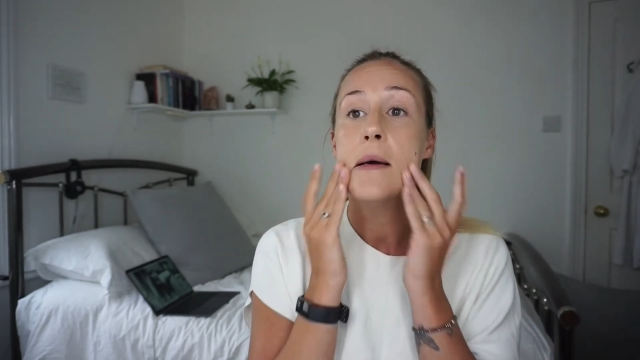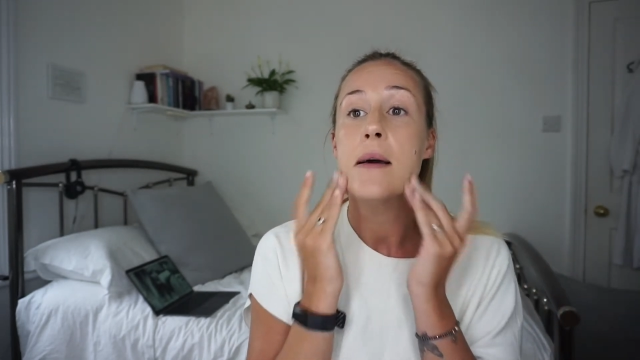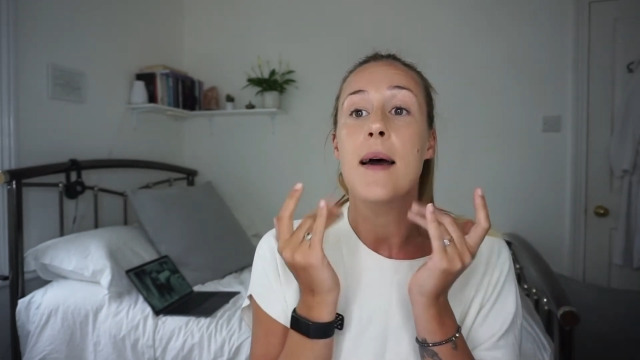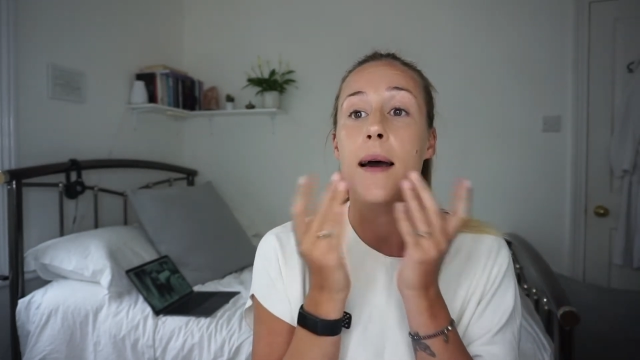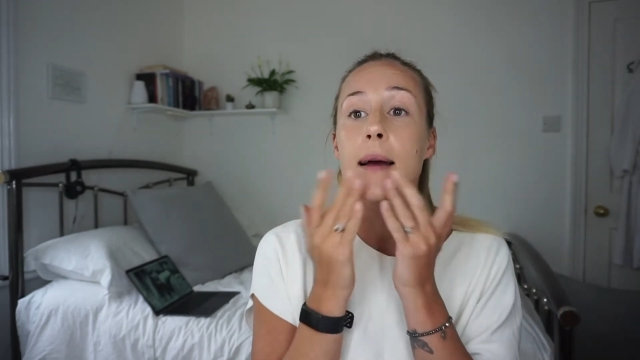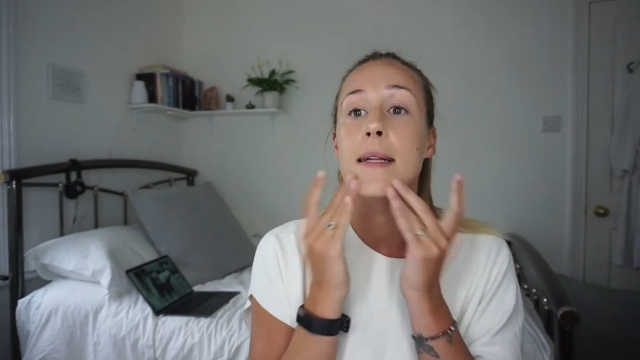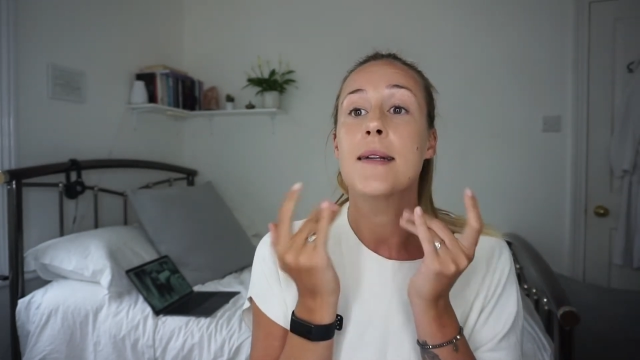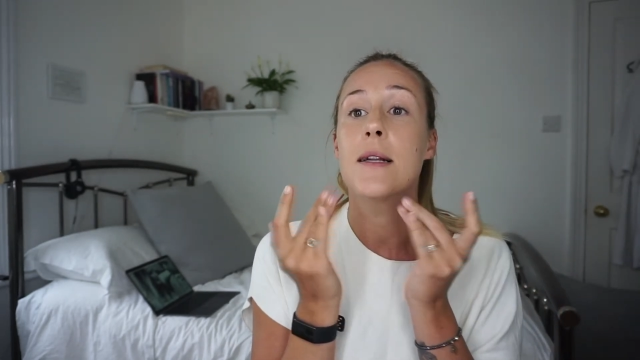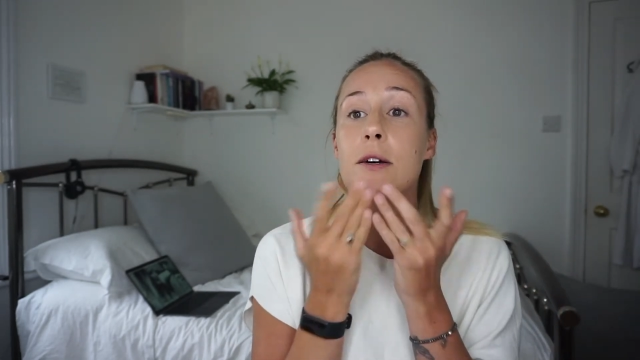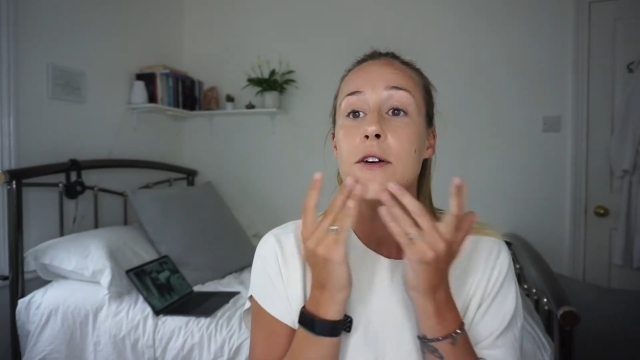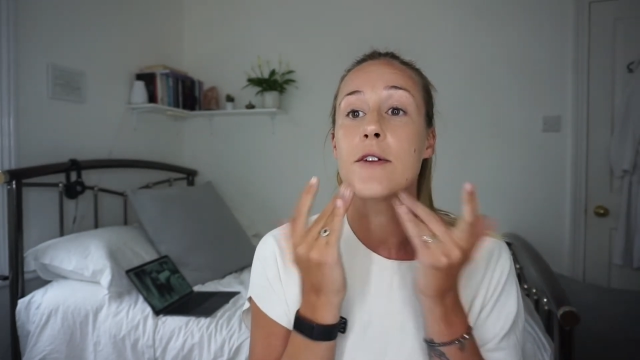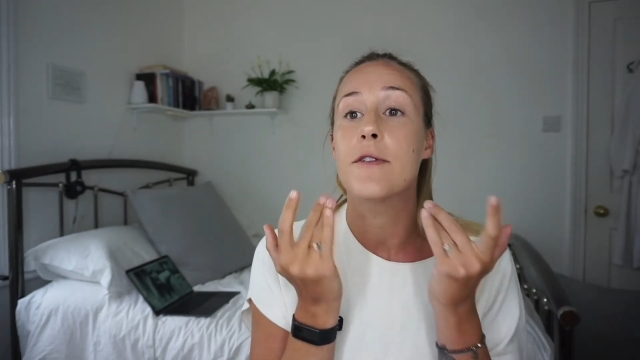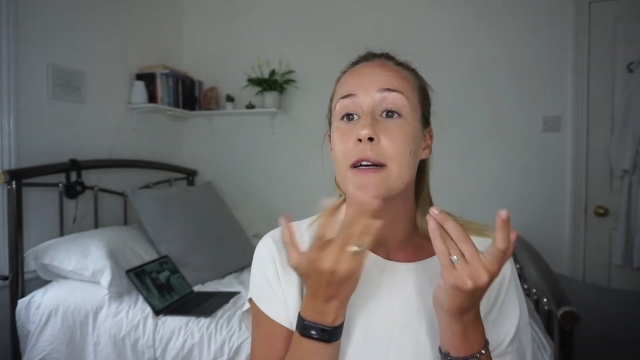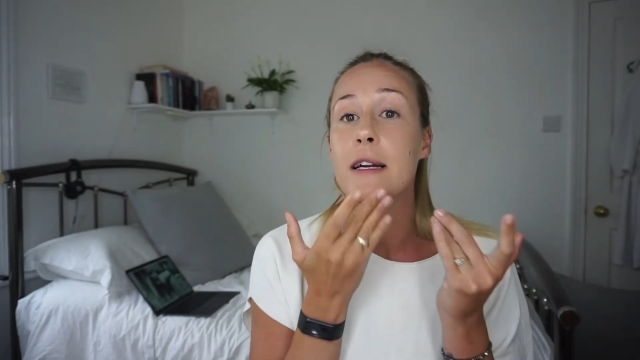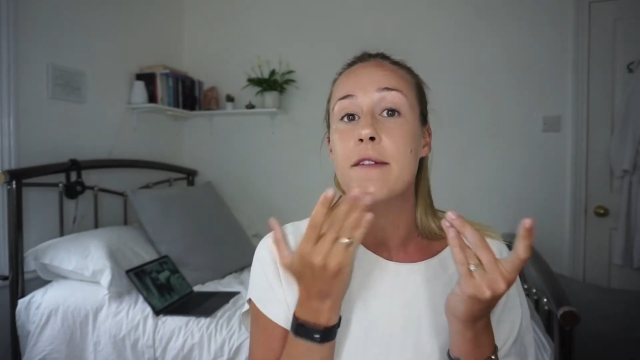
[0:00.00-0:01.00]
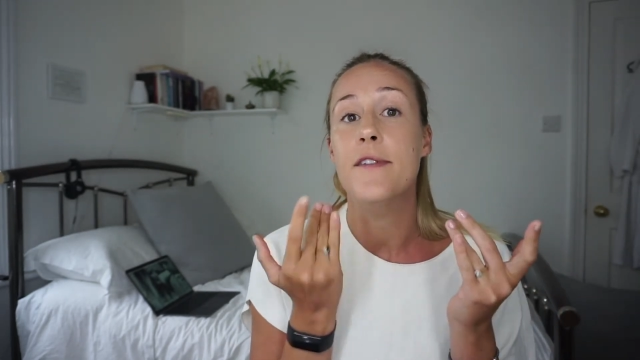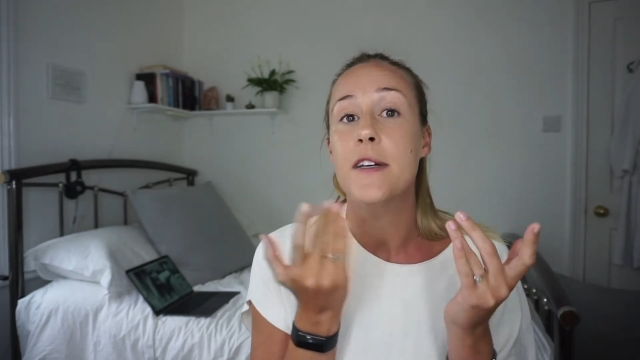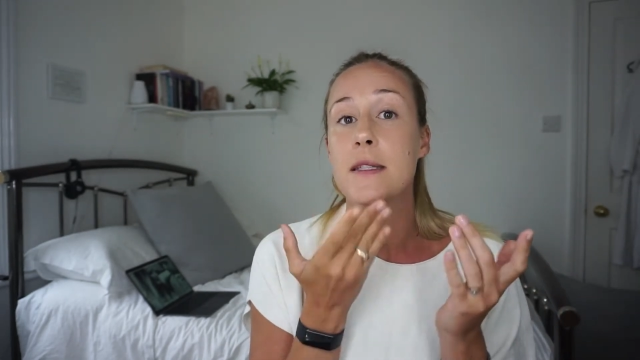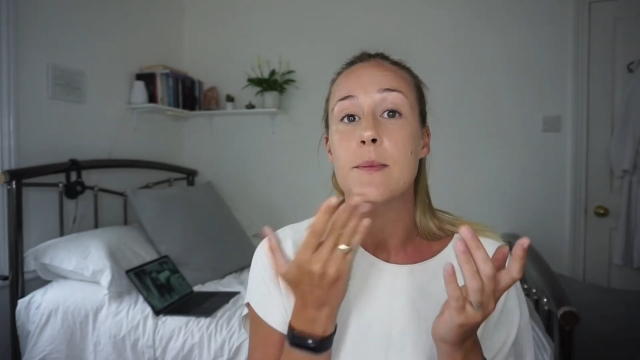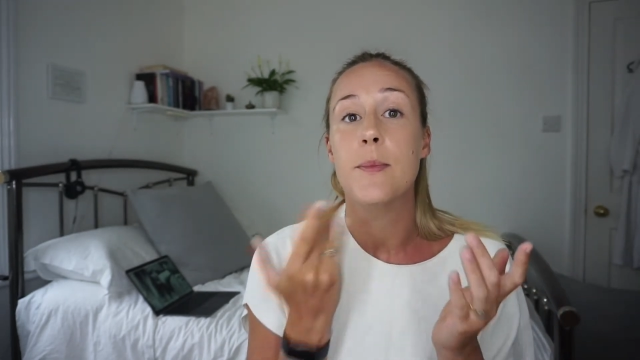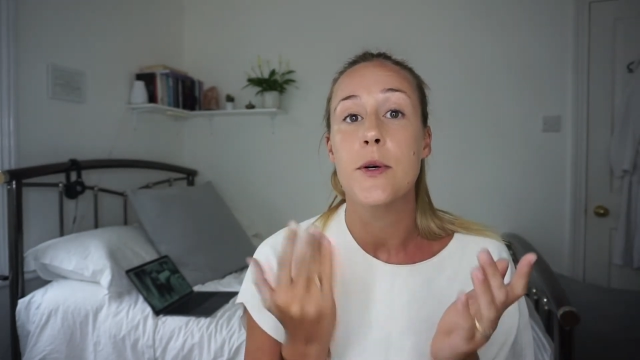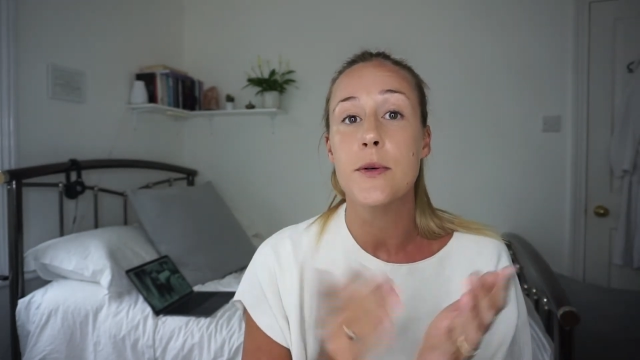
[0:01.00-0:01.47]
and look really
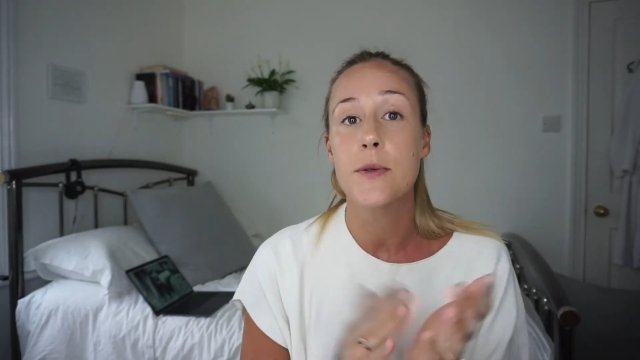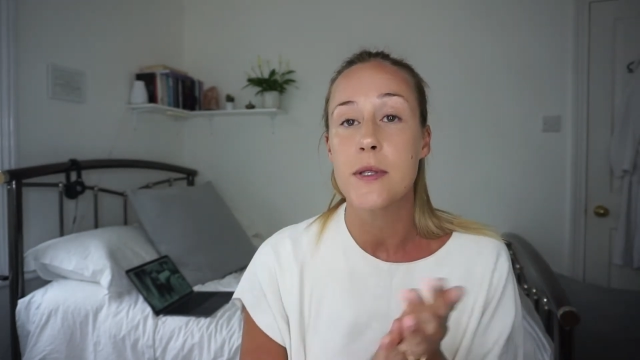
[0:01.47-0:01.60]
visible.